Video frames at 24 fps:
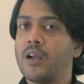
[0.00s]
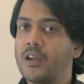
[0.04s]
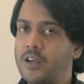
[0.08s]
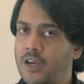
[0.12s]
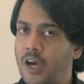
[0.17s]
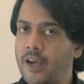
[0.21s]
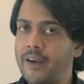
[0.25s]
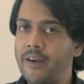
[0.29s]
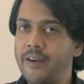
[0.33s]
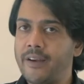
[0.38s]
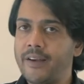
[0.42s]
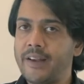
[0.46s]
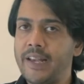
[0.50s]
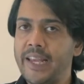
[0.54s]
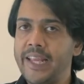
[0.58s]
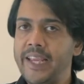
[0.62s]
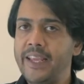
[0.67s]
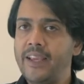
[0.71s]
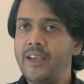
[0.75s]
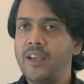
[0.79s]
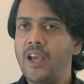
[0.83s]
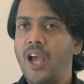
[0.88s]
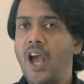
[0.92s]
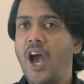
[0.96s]

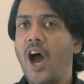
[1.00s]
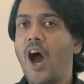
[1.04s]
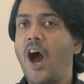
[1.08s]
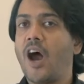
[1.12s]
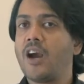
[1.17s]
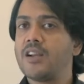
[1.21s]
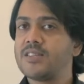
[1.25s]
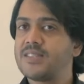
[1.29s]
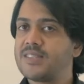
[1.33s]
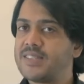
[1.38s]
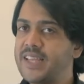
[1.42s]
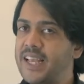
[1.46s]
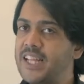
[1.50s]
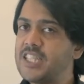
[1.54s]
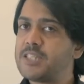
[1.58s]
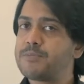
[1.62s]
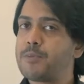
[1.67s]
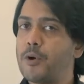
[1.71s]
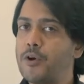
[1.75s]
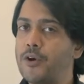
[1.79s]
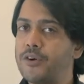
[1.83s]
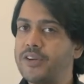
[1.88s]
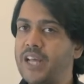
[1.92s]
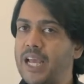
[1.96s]
Currently, our sales
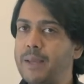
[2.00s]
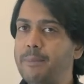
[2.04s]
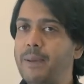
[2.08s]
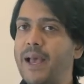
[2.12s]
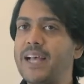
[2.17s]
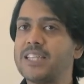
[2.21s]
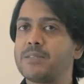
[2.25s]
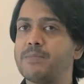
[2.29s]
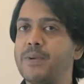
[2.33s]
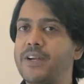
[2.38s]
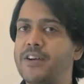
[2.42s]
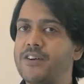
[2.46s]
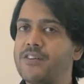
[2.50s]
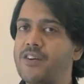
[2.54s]
prototype has been